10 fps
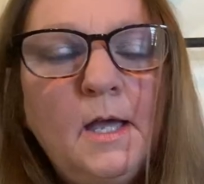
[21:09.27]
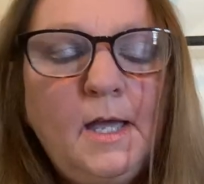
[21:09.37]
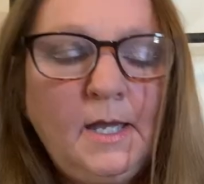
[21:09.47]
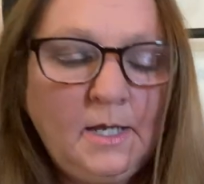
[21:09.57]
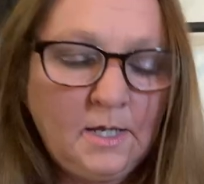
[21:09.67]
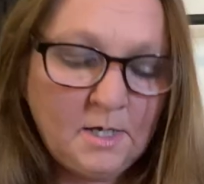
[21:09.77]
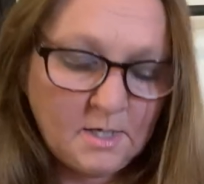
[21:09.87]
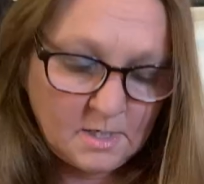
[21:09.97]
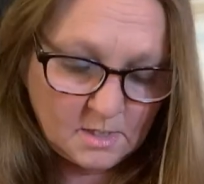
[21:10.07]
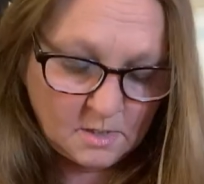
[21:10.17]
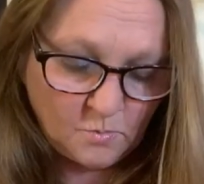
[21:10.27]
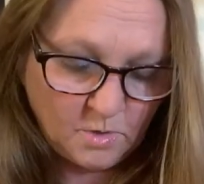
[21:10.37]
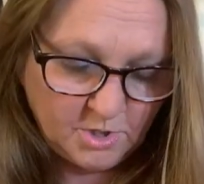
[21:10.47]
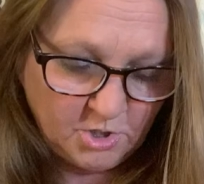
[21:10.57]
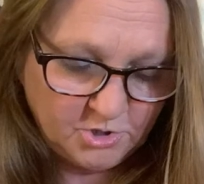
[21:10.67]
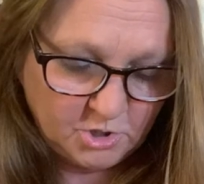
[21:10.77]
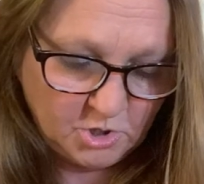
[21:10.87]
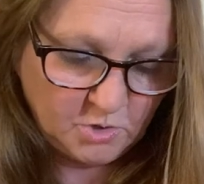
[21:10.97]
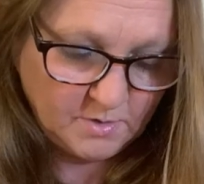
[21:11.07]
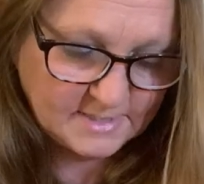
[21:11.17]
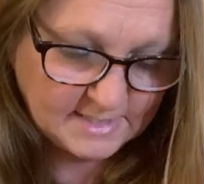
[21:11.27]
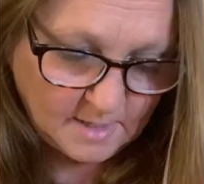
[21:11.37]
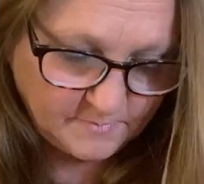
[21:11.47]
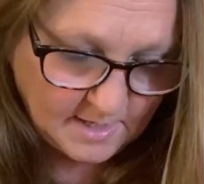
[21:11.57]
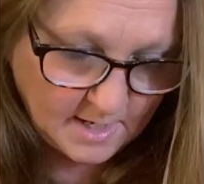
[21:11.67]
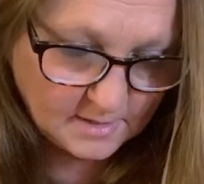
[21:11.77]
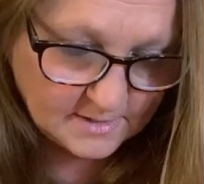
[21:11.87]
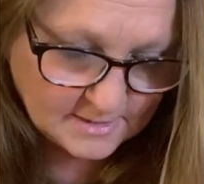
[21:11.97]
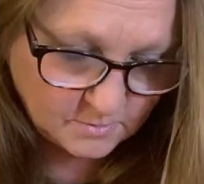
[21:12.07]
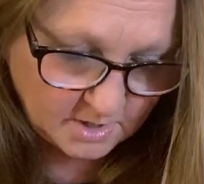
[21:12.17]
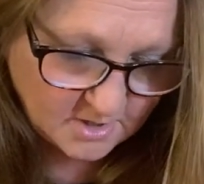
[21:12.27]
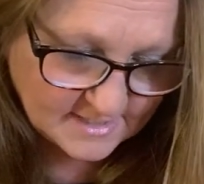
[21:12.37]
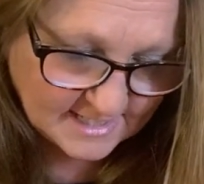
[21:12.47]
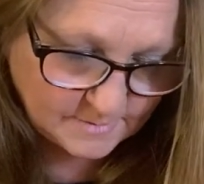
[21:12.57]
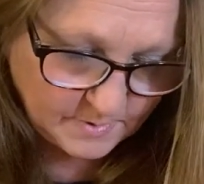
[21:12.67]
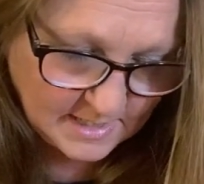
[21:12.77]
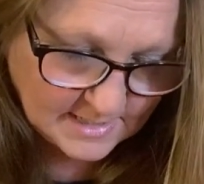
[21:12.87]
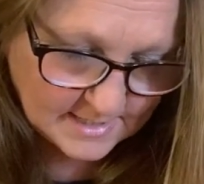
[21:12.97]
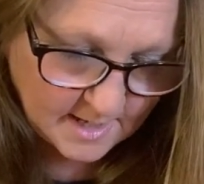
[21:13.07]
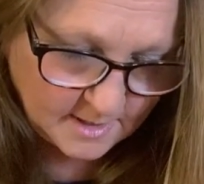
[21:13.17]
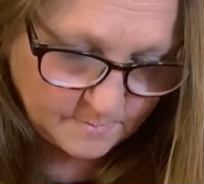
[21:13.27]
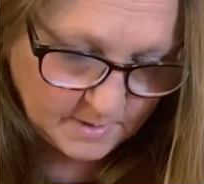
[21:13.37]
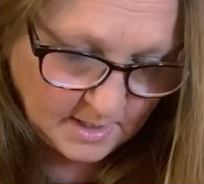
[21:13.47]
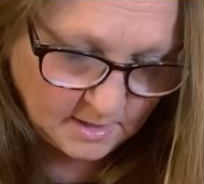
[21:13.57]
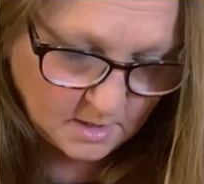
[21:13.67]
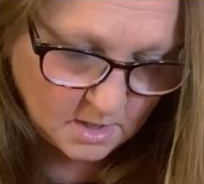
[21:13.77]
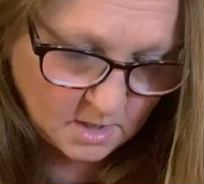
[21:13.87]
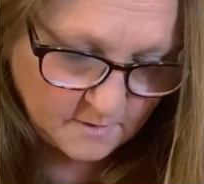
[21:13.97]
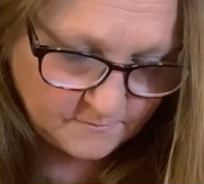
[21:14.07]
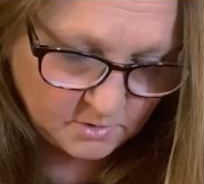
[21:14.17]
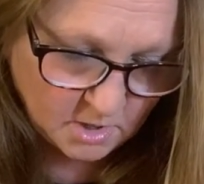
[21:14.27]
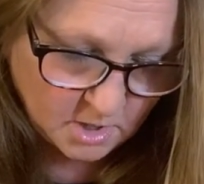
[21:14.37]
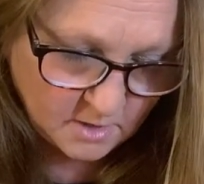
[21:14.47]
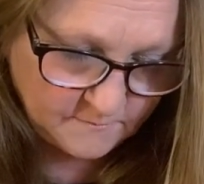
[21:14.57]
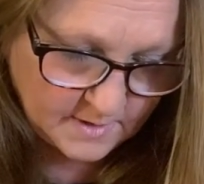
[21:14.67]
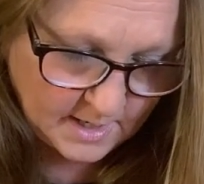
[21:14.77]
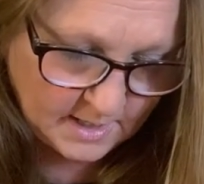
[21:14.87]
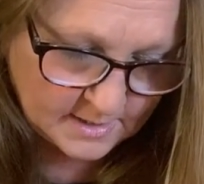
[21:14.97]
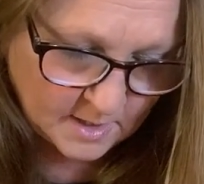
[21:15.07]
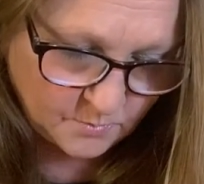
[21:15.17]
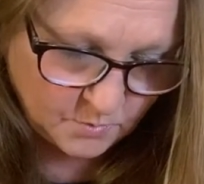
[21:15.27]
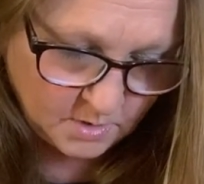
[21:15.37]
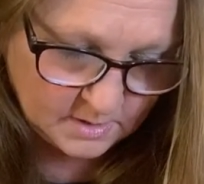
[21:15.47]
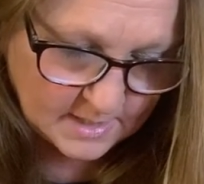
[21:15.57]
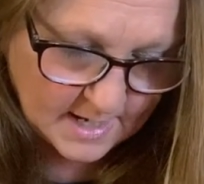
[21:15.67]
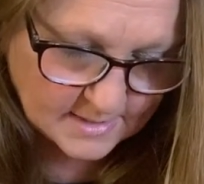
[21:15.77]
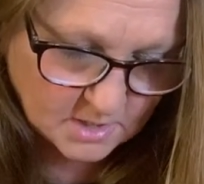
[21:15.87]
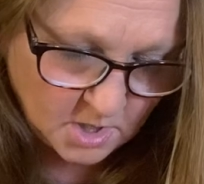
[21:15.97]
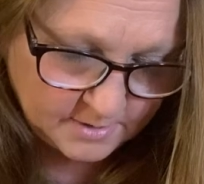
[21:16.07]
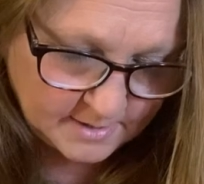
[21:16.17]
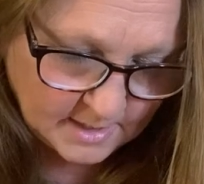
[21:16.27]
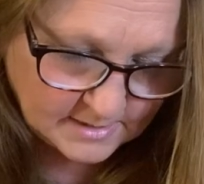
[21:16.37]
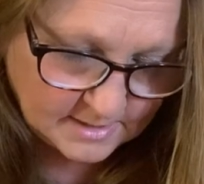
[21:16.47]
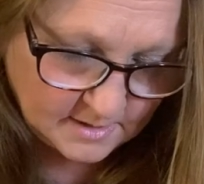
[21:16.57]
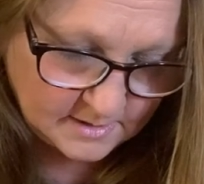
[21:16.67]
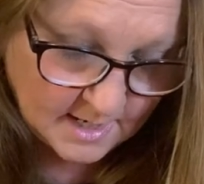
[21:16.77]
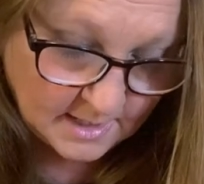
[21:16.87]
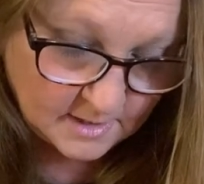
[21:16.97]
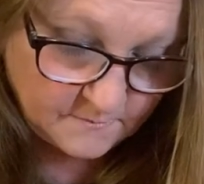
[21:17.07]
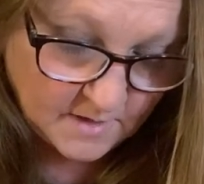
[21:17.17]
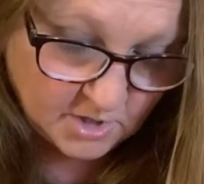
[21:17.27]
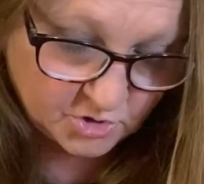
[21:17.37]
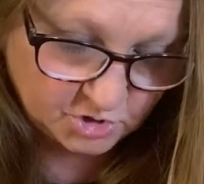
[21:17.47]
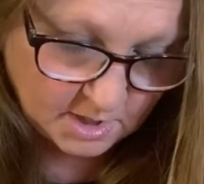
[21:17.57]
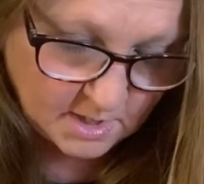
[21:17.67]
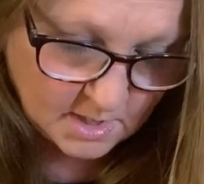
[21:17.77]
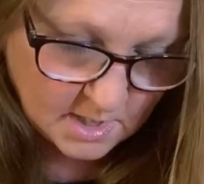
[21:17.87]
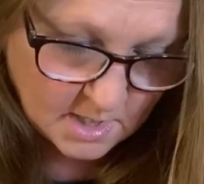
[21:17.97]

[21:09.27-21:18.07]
And what you do is same thing. This one here says, Peace, I am being of love, and I realize all negative negative energy.